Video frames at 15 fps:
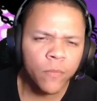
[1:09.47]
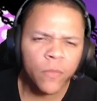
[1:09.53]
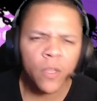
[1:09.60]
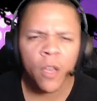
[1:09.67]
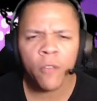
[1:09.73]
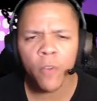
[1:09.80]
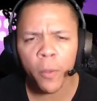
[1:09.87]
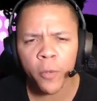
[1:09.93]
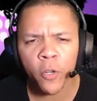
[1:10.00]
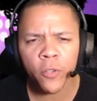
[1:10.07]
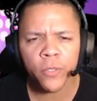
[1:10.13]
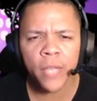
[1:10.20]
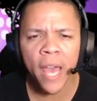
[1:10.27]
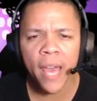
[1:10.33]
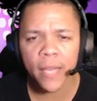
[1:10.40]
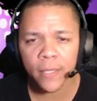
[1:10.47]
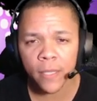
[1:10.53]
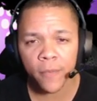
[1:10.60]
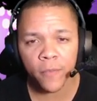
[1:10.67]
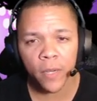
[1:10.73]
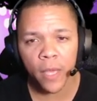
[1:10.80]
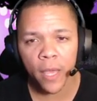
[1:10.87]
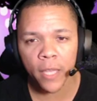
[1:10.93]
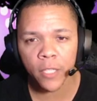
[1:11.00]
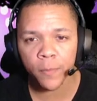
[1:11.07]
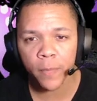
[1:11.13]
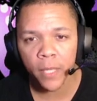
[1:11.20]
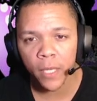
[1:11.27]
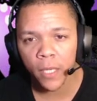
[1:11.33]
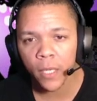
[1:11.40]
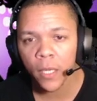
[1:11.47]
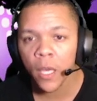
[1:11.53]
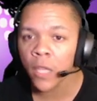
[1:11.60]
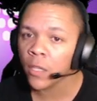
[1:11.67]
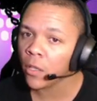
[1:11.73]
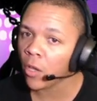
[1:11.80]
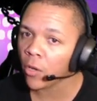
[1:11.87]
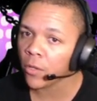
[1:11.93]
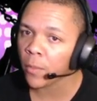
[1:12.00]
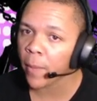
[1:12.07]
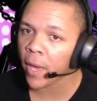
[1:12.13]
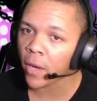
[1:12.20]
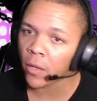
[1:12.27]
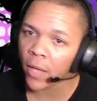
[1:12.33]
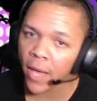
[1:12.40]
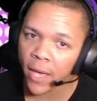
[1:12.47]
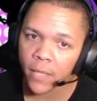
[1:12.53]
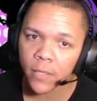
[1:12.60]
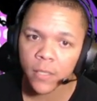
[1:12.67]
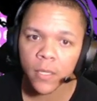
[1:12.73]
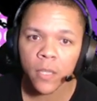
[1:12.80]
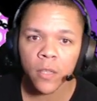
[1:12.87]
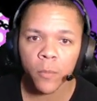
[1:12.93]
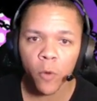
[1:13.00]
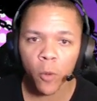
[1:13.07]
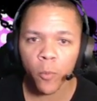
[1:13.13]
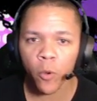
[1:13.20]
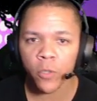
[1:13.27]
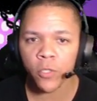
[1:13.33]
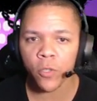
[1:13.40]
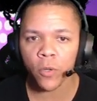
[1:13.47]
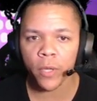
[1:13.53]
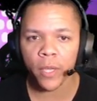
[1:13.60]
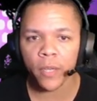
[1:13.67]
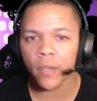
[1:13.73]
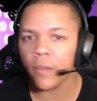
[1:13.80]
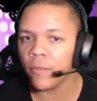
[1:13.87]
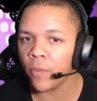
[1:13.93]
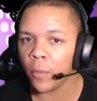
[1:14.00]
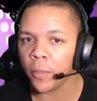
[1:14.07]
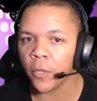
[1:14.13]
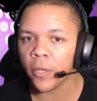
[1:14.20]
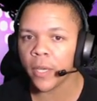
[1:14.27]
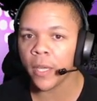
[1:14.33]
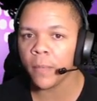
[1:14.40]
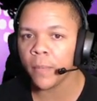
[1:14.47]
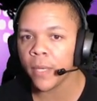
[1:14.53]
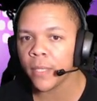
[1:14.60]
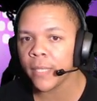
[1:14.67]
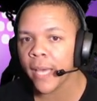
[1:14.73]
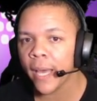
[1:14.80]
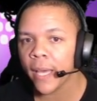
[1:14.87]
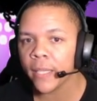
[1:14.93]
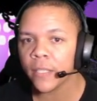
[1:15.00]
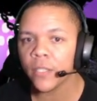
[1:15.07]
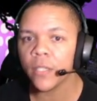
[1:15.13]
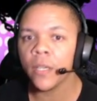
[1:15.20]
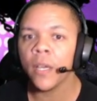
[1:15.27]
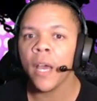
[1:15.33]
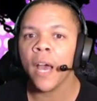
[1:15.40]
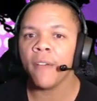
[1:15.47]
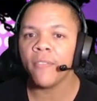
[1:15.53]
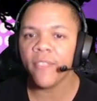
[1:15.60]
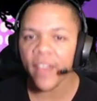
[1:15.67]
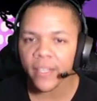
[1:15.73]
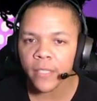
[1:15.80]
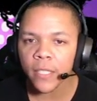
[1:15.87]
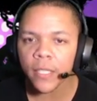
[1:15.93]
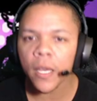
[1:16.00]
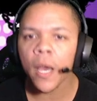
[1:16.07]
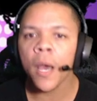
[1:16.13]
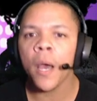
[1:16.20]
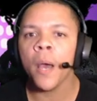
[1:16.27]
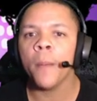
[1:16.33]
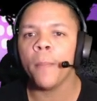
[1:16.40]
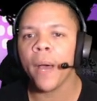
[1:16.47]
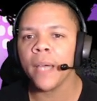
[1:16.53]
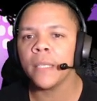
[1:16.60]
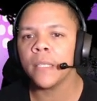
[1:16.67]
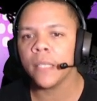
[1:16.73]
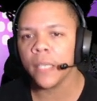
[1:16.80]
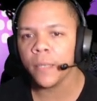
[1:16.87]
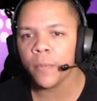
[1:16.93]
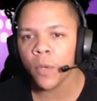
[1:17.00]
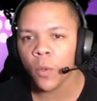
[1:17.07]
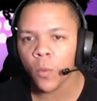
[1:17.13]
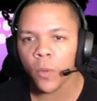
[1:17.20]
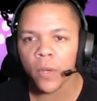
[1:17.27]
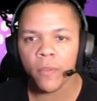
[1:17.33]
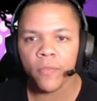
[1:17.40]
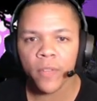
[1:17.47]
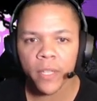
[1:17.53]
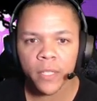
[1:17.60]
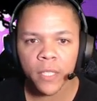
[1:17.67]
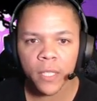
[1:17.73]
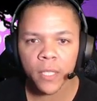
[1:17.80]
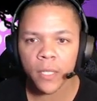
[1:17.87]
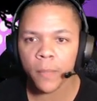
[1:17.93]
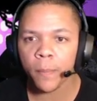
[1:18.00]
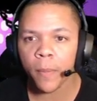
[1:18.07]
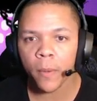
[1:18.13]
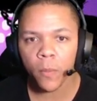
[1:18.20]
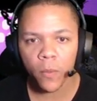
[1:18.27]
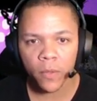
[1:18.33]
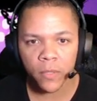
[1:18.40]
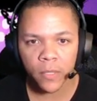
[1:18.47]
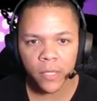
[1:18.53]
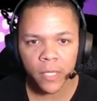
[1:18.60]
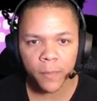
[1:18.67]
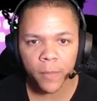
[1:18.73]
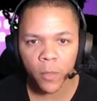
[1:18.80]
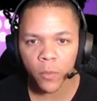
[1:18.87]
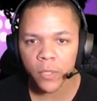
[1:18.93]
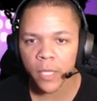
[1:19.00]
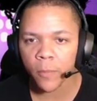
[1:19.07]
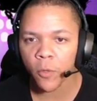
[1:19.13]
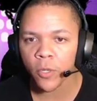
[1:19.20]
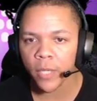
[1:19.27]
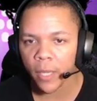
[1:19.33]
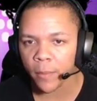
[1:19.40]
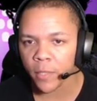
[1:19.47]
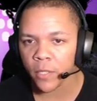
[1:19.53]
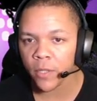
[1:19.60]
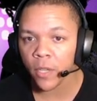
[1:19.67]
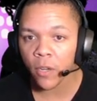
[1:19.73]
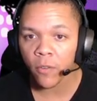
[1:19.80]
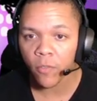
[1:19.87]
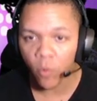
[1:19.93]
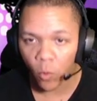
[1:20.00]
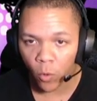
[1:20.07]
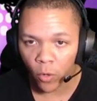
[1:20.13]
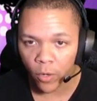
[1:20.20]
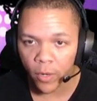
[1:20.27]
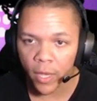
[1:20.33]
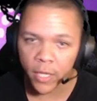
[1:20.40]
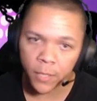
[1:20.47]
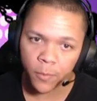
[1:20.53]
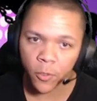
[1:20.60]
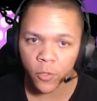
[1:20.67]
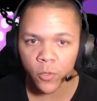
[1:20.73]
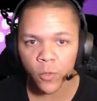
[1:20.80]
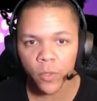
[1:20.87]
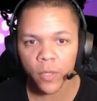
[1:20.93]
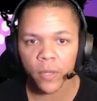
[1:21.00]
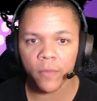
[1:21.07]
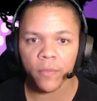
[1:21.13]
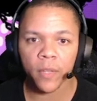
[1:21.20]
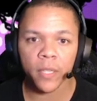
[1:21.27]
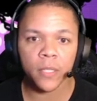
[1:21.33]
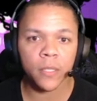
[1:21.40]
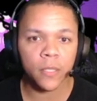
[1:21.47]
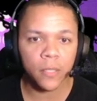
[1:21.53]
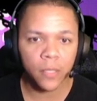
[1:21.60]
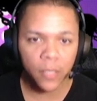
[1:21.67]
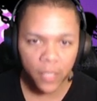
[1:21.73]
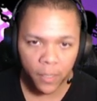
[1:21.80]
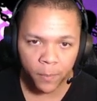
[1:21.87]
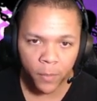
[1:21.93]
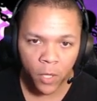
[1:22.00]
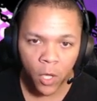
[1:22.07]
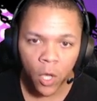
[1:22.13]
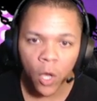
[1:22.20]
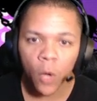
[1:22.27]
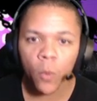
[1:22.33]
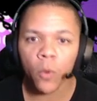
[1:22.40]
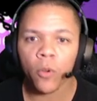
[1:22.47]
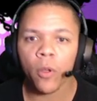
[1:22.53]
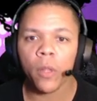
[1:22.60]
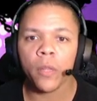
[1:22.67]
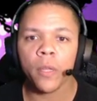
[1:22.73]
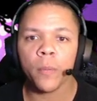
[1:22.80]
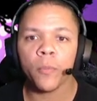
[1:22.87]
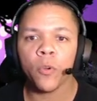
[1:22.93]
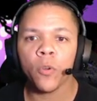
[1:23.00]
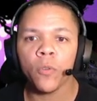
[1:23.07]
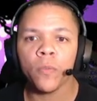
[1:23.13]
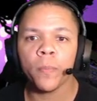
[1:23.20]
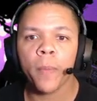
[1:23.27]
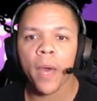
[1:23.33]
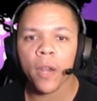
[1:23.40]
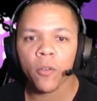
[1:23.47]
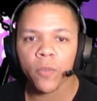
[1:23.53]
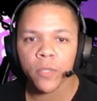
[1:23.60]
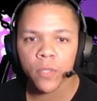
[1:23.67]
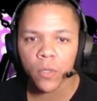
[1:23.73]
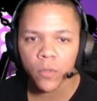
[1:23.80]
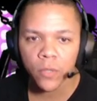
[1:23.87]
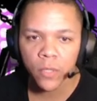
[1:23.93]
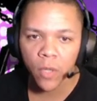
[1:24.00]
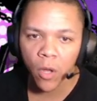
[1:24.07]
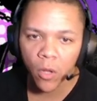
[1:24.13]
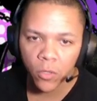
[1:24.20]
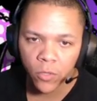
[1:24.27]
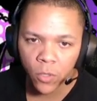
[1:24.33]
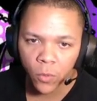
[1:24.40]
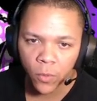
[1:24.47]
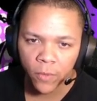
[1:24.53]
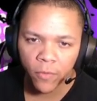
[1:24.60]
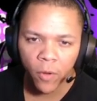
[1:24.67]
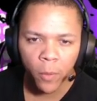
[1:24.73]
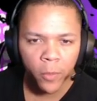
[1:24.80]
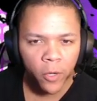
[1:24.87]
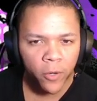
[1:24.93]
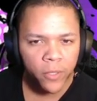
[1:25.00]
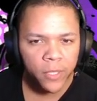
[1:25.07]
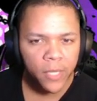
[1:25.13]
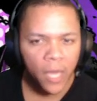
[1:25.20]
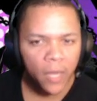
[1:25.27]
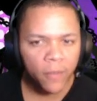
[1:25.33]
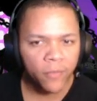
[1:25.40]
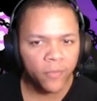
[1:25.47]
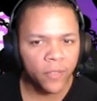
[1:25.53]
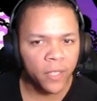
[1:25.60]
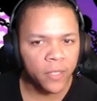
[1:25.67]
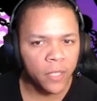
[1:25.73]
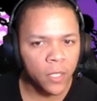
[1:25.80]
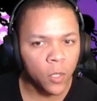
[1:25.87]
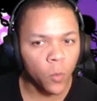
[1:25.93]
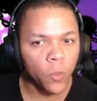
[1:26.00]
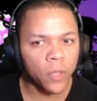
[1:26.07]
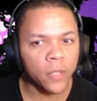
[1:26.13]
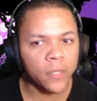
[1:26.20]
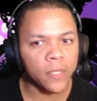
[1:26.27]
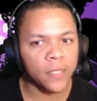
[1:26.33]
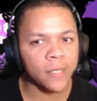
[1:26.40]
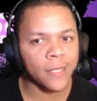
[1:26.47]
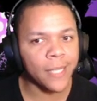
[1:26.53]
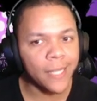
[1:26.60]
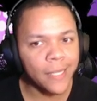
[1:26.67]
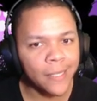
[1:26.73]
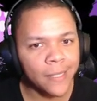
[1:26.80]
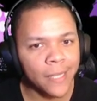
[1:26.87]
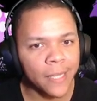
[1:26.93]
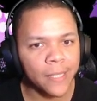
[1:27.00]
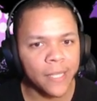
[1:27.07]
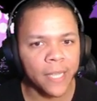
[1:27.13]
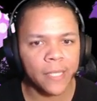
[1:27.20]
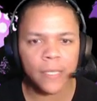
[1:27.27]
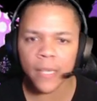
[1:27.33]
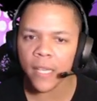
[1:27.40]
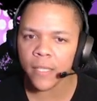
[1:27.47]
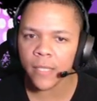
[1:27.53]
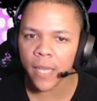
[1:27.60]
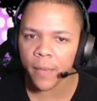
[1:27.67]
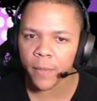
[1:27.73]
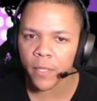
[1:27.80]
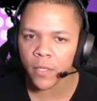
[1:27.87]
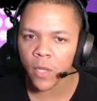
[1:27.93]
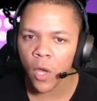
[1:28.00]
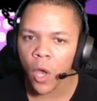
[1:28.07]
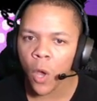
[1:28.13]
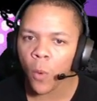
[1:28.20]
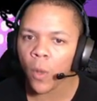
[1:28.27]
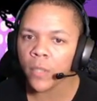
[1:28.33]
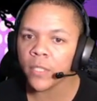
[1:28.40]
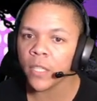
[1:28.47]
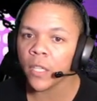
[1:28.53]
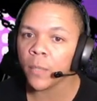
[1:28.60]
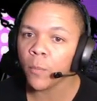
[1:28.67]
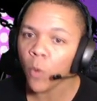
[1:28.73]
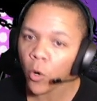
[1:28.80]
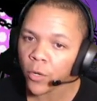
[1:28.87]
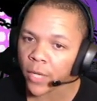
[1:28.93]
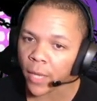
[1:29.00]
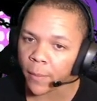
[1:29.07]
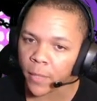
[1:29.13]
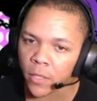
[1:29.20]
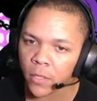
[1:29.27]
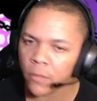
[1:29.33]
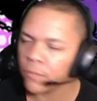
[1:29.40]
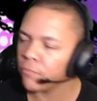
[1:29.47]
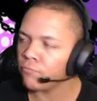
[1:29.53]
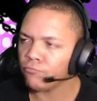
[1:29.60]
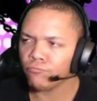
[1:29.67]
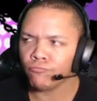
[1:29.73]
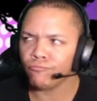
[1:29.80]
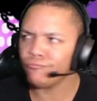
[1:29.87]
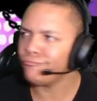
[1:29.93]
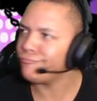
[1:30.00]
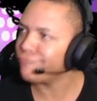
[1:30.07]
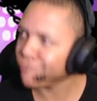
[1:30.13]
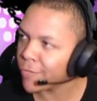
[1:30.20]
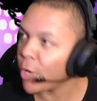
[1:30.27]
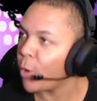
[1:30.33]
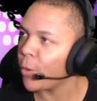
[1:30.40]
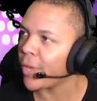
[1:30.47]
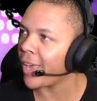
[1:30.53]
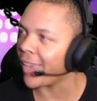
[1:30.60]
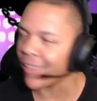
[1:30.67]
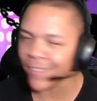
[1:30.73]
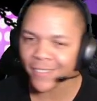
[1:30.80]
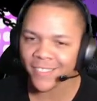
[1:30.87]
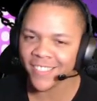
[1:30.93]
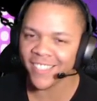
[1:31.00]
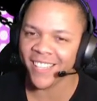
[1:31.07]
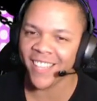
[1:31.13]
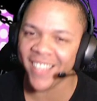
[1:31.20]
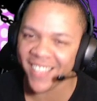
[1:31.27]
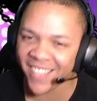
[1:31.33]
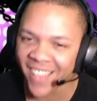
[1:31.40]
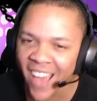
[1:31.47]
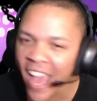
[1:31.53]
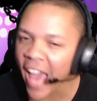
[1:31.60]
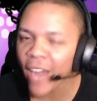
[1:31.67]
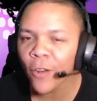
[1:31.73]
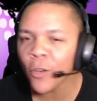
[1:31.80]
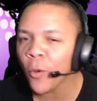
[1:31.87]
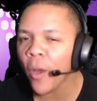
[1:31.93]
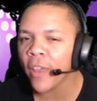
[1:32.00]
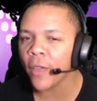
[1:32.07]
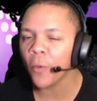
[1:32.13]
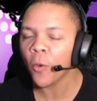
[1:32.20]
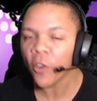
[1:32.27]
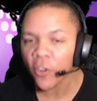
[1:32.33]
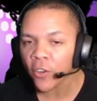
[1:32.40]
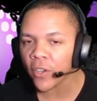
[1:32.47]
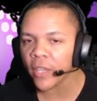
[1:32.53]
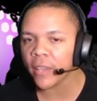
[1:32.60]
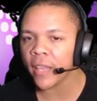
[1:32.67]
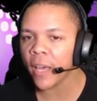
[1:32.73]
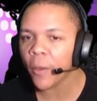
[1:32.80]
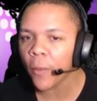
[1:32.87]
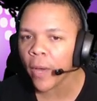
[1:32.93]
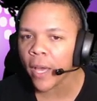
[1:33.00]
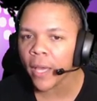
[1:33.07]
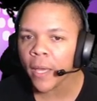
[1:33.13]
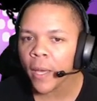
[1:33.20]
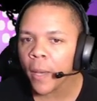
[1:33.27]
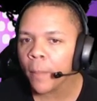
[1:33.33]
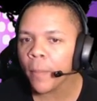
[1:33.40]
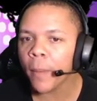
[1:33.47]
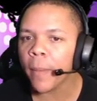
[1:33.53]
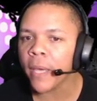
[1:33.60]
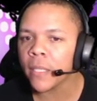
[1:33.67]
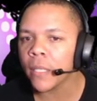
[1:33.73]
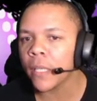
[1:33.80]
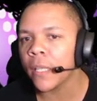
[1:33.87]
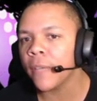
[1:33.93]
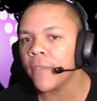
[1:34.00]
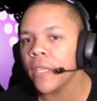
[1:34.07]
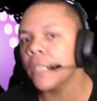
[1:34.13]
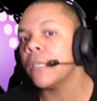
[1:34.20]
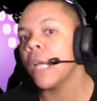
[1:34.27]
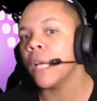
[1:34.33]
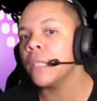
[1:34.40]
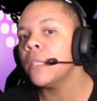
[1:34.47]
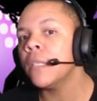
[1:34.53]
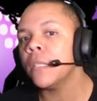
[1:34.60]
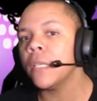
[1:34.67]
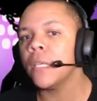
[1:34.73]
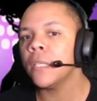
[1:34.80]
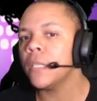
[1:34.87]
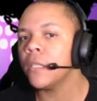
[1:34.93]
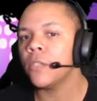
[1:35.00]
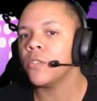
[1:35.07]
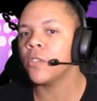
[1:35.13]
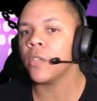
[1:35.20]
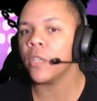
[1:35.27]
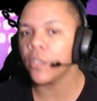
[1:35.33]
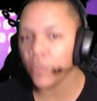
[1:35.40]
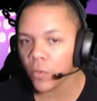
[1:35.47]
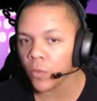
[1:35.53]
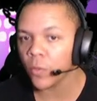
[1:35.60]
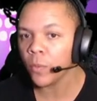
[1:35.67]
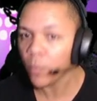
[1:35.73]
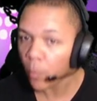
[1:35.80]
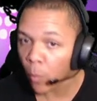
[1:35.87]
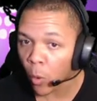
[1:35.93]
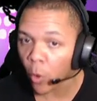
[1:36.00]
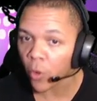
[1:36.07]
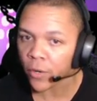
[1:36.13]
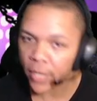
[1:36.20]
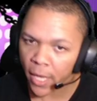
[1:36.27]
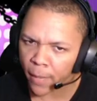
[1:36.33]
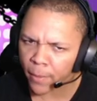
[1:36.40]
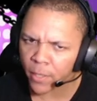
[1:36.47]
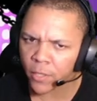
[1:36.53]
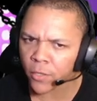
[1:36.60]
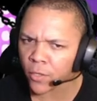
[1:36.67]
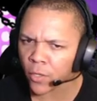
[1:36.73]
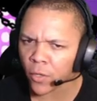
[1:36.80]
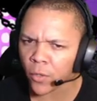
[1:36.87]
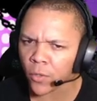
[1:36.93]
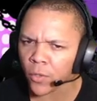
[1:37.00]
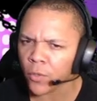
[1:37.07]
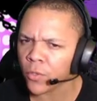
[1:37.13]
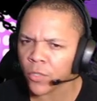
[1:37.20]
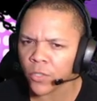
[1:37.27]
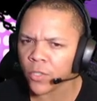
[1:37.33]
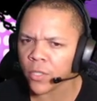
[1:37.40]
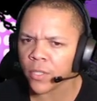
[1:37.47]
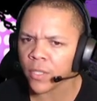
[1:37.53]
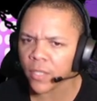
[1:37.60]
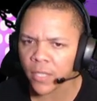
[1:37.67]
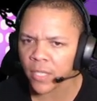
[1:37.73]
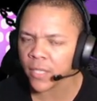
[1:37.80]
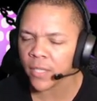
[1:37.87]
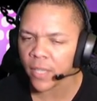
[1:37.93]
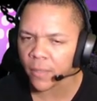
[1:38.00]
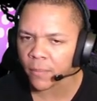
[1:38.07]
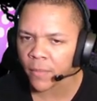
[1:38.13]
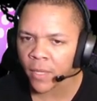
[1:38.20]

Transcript: Fopider has infinite H P. The longer the battle lasts, the more points you'll get. Fopider can be attached, affected by sleep. When afflicted with sleep, it will take more damage. Therefore, Espers who can inflict sleep will greatly improve battle results. Also, when Fopider is not afflicted with disease, it takes less damage while dealing more damage. Okay. I don't know why they worded it that way, but basically if he's not diseased, he's just going to do more damage, so you should just disease him.